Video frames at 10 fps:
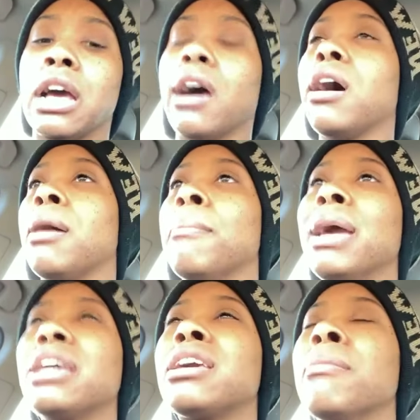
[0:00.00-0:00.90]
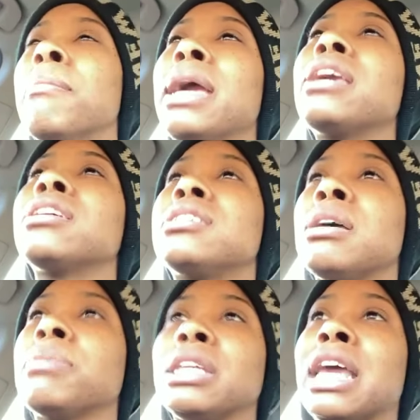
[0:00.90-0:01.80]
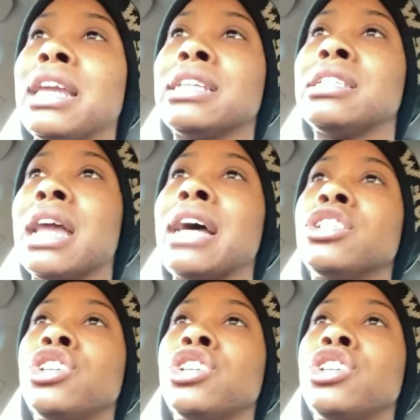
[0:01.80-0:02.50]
that is not,